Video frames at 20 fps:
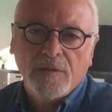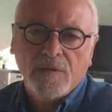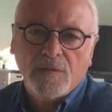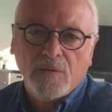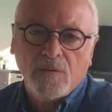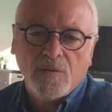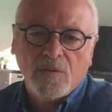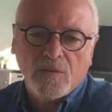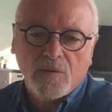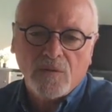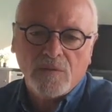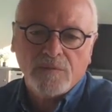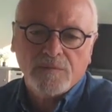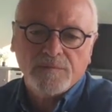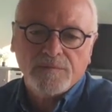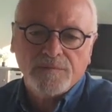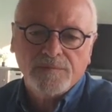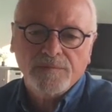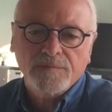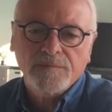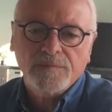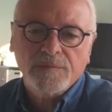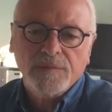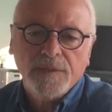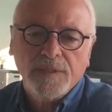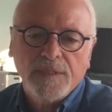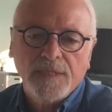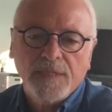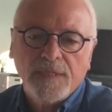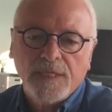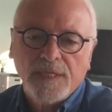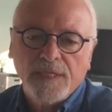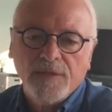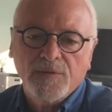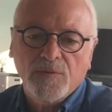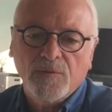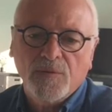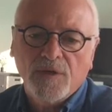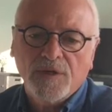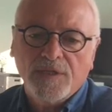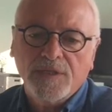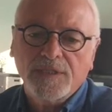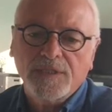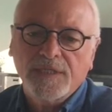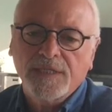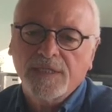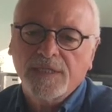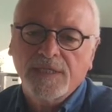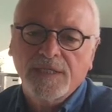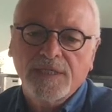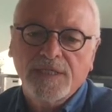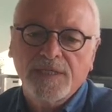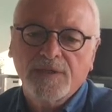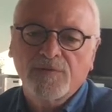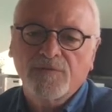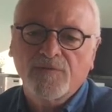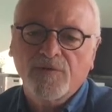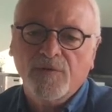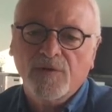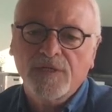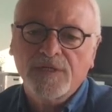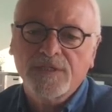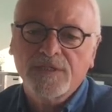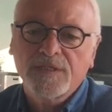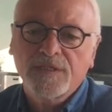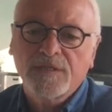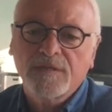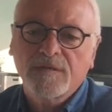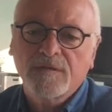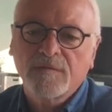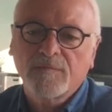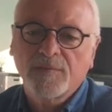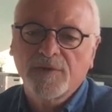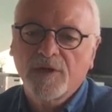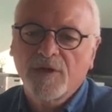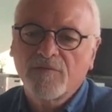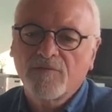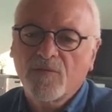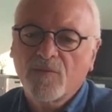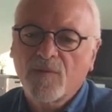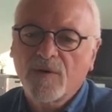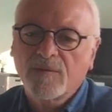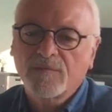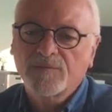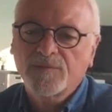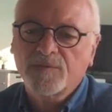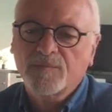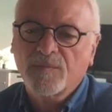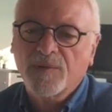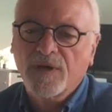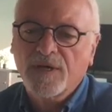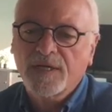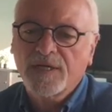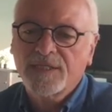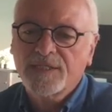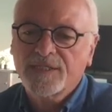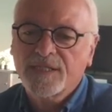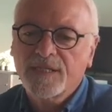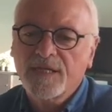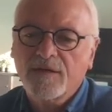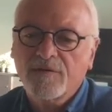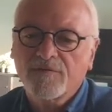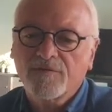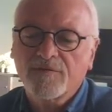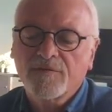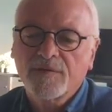Or hear the word, hear the voice, and be overwhelmed by his love.